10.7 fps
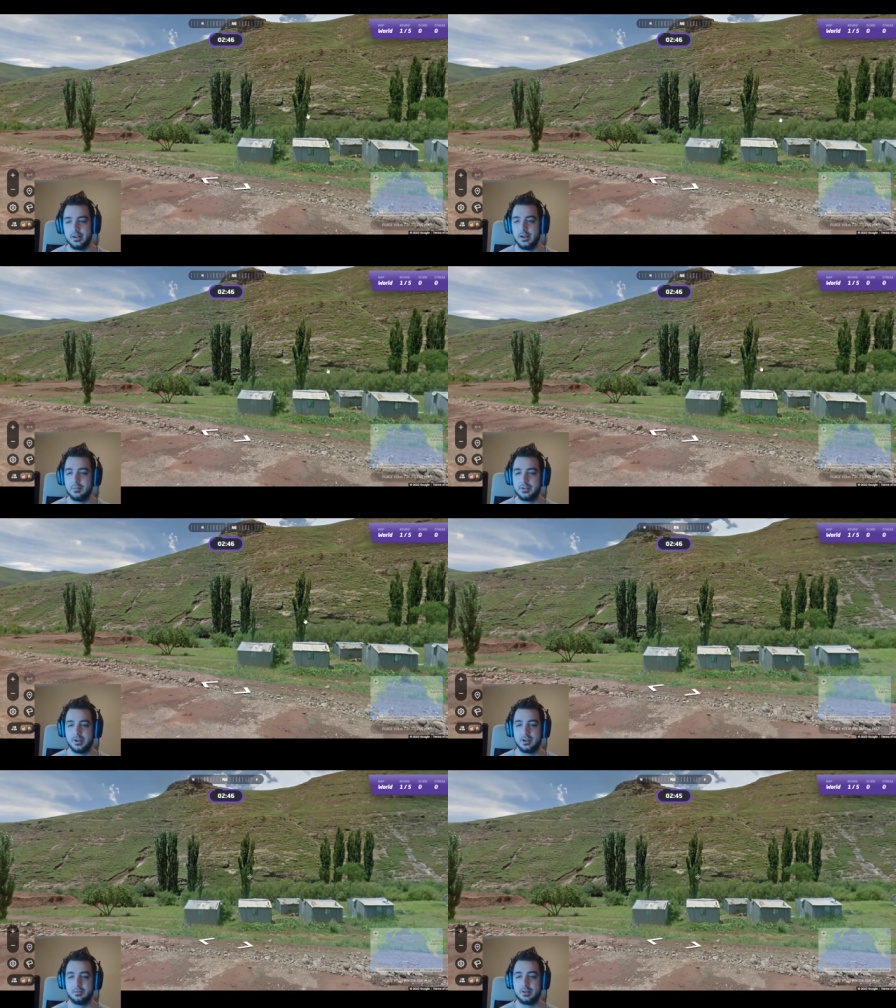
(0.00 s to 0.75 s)
um, we
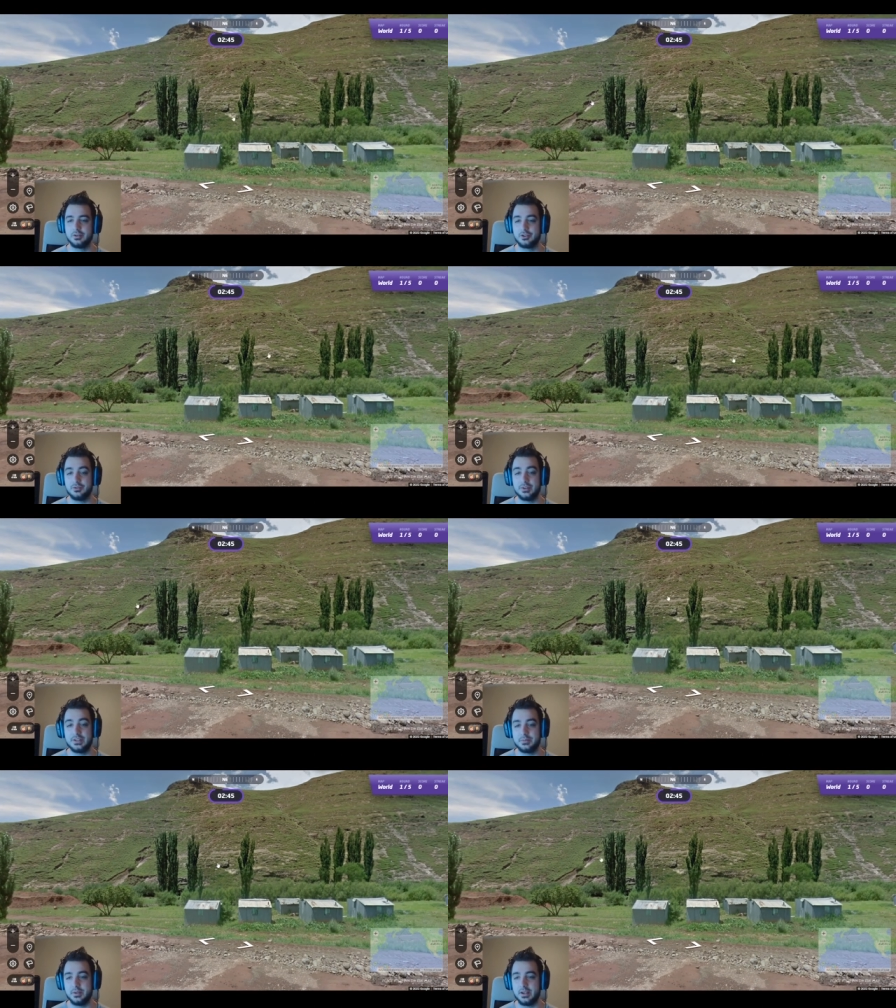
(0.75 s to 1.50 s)
talk about the
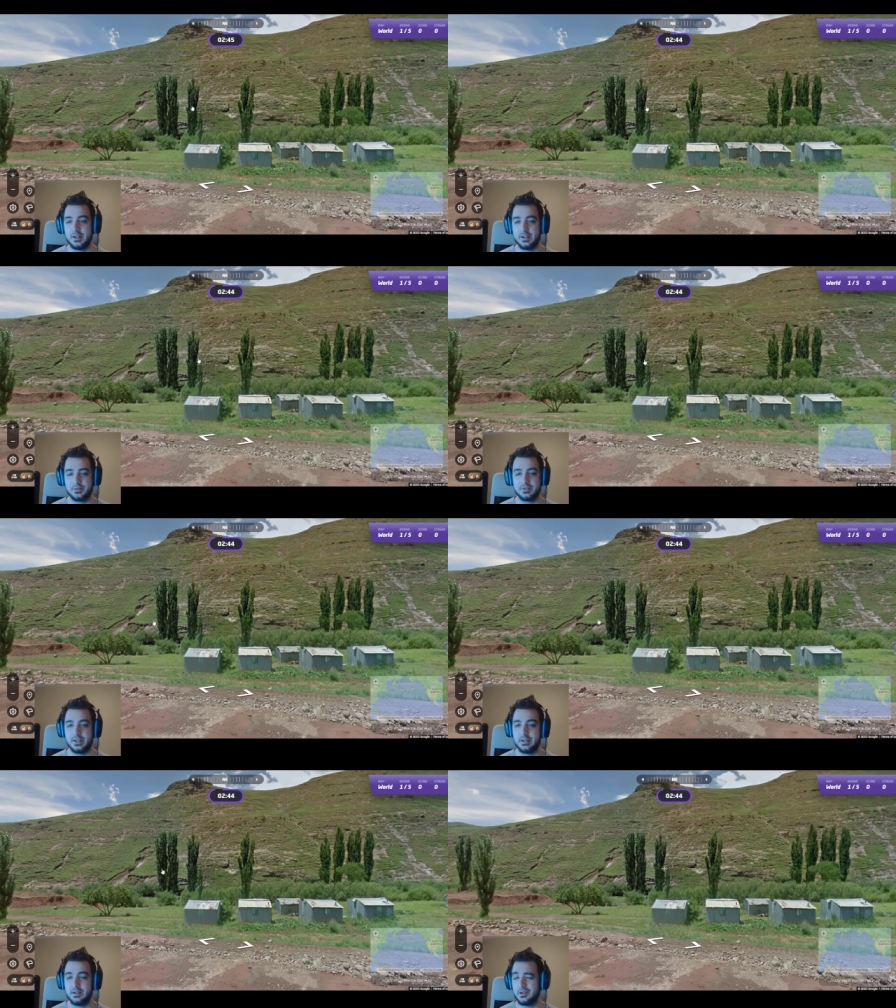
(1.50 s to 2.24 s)
trees being in
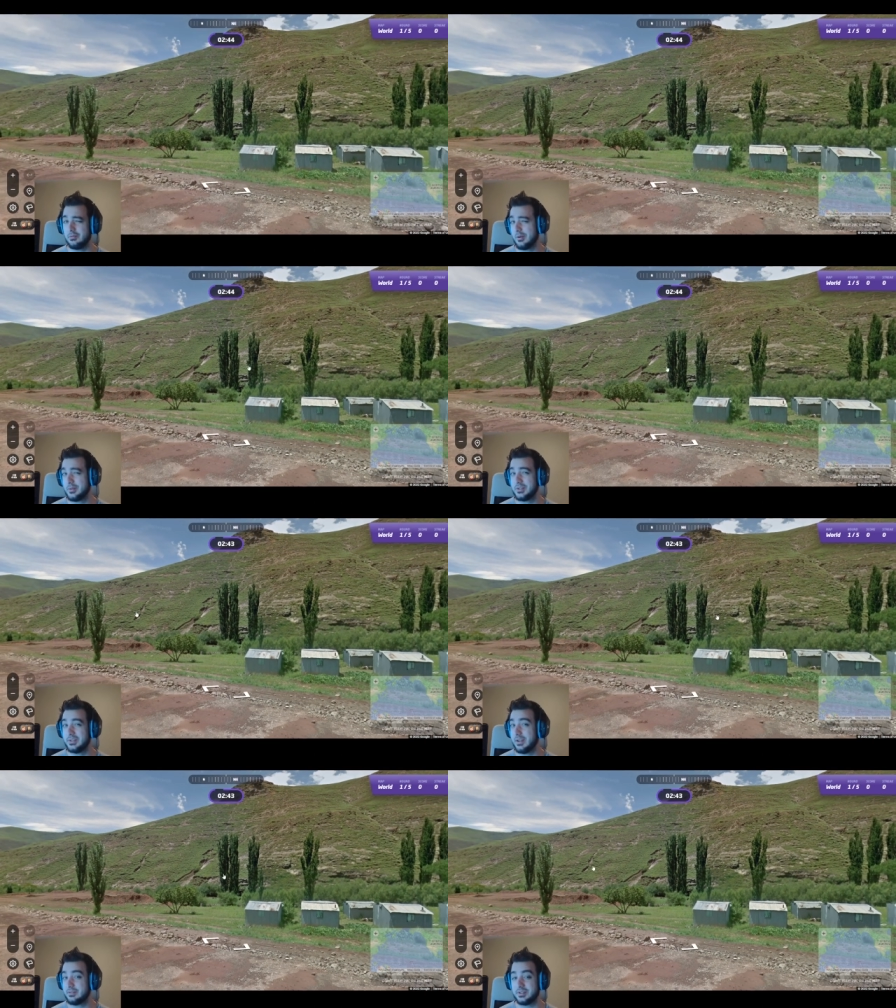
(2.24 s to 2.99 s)
Eswatini, and you almost
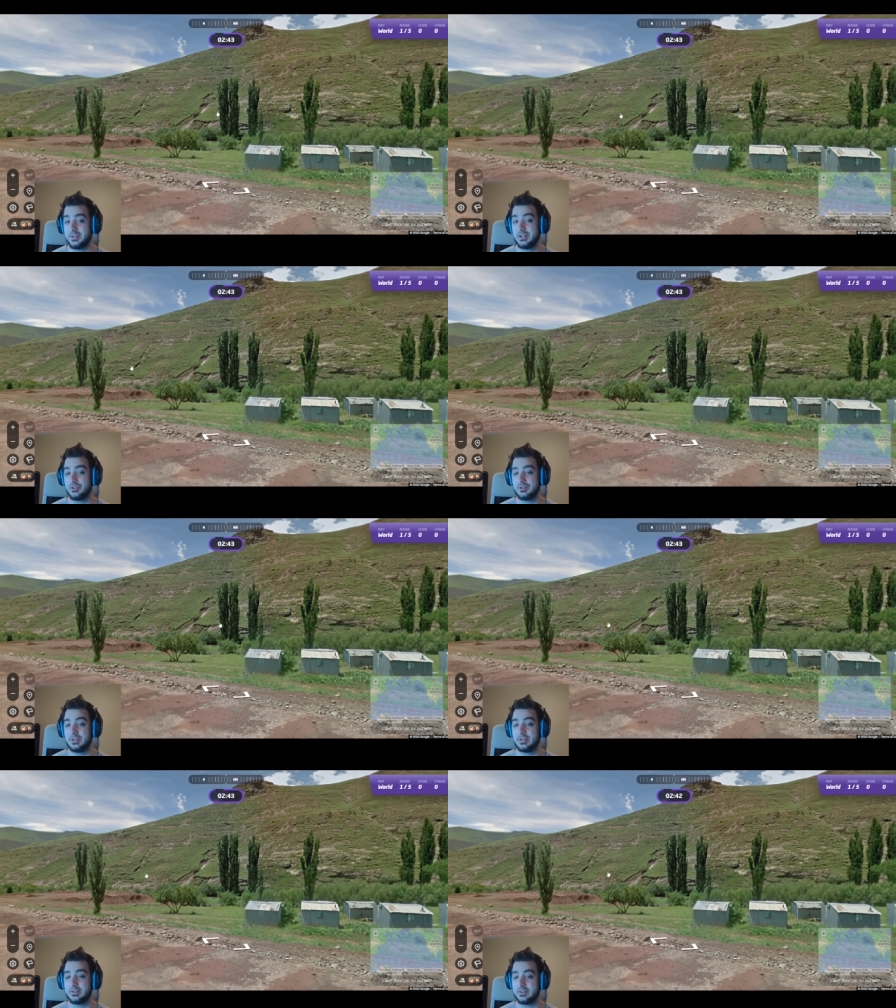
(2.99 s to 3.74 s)
never see
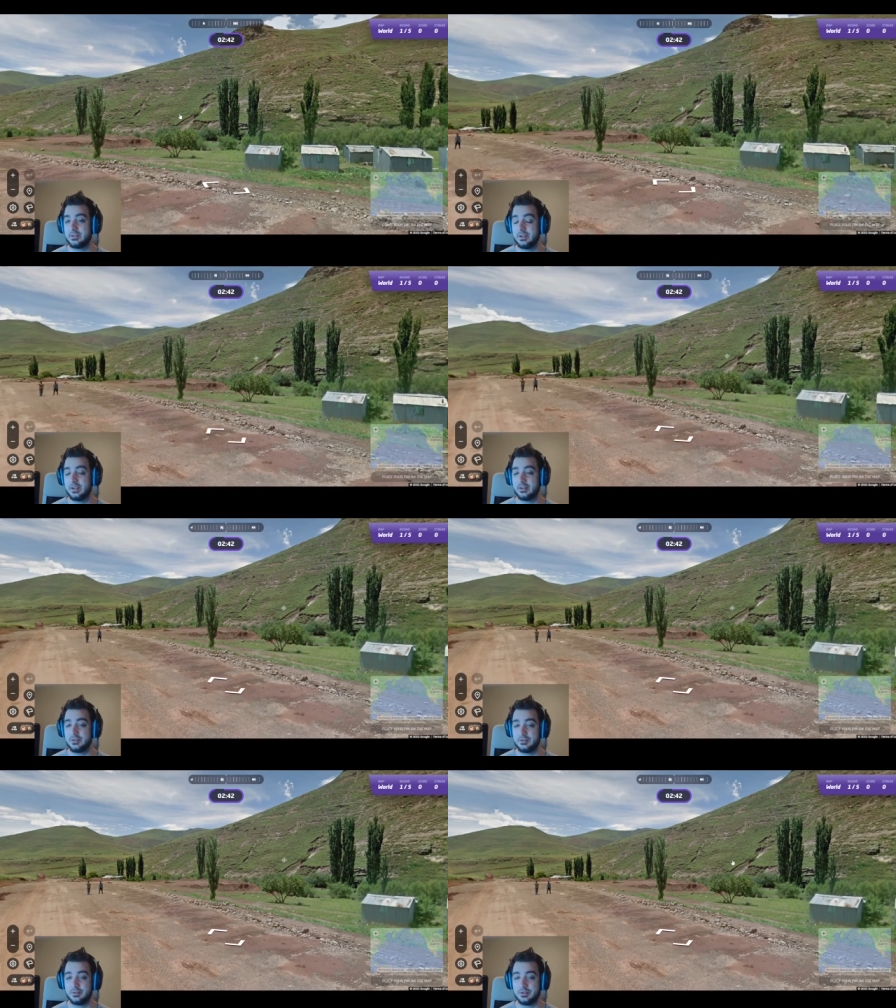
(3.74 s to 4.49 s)
trees in
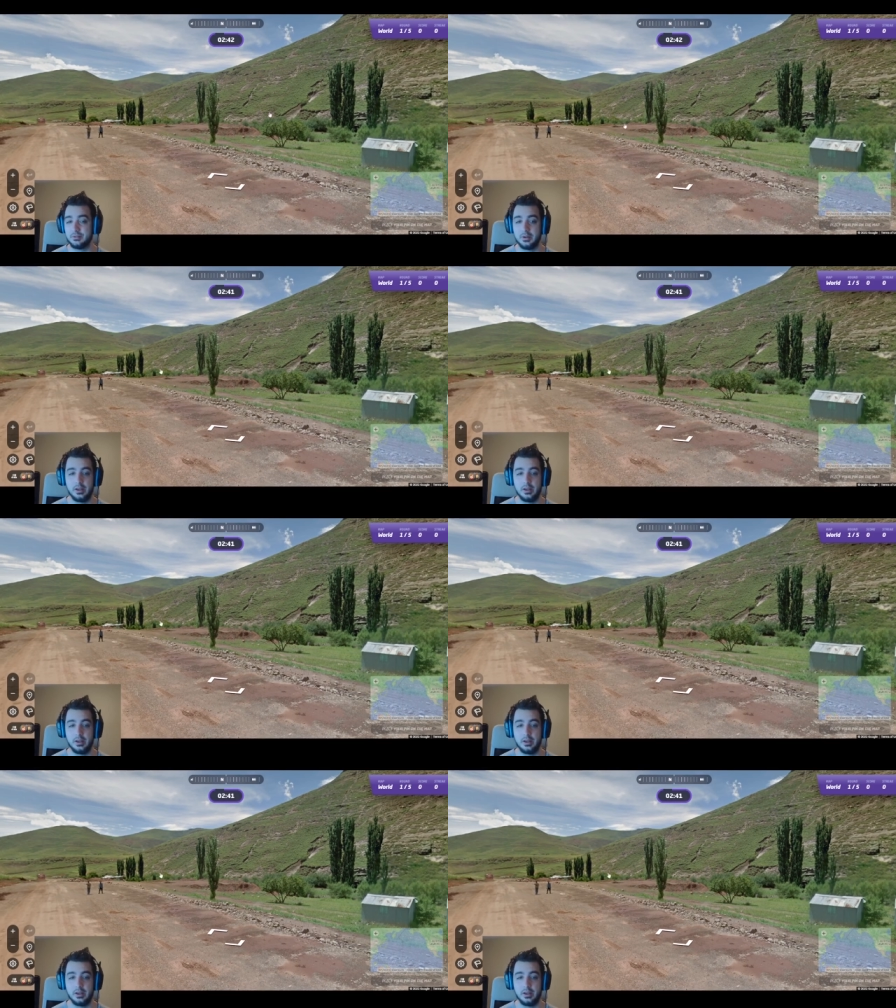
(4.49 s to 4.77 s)
Lesotho.